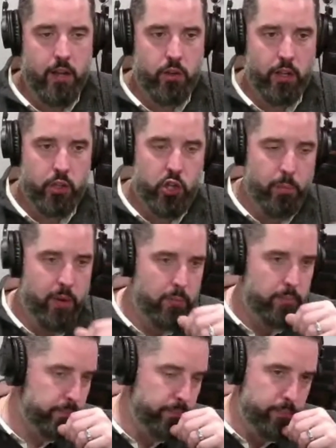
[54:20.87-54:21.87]
All right, so let's
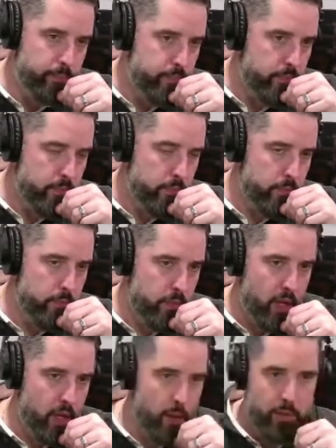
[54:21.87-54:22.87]
jump in.
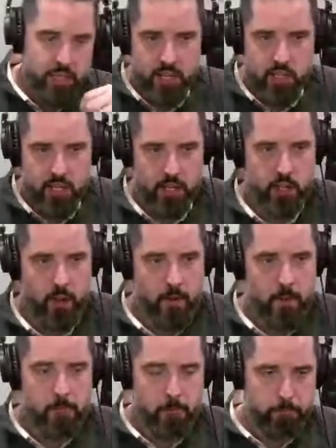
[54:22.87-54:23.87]
Plotinus
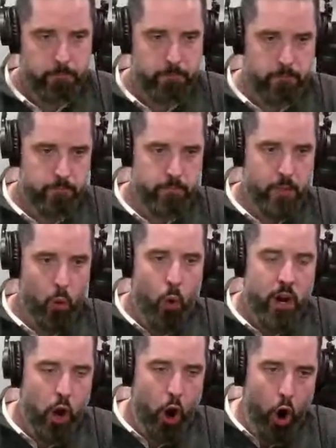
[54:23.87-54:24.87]
says,
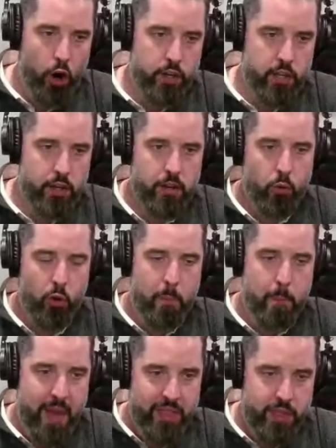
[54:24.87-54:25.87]
what art
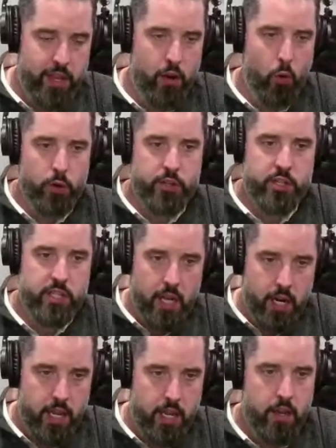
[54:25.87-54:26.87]
or method or
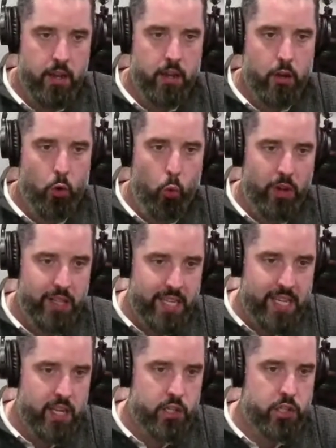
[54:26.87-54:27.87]
study
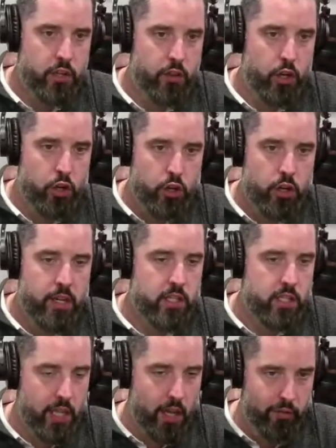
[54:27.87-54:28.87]
will lead us to the
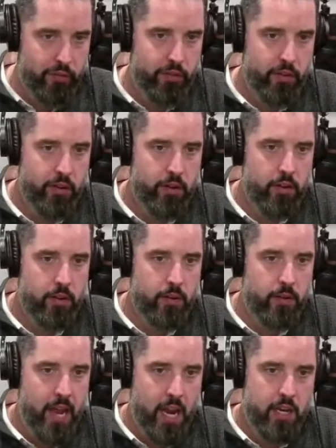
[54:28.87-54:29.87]
good itself
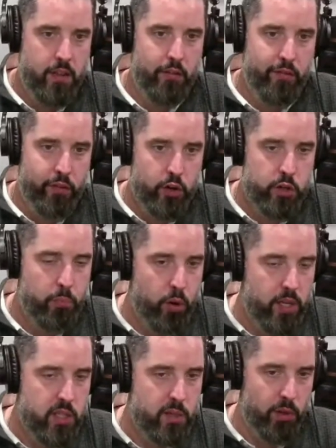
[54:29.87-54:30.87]
and the
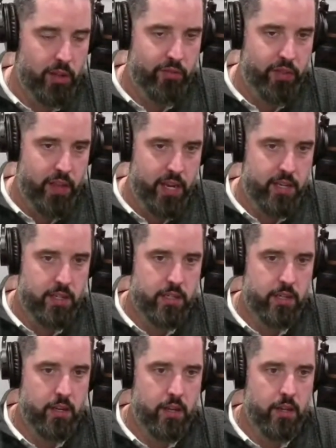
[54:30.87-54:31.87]
first principle of
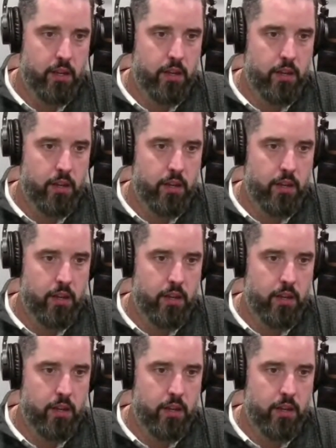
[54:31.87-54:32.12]
things?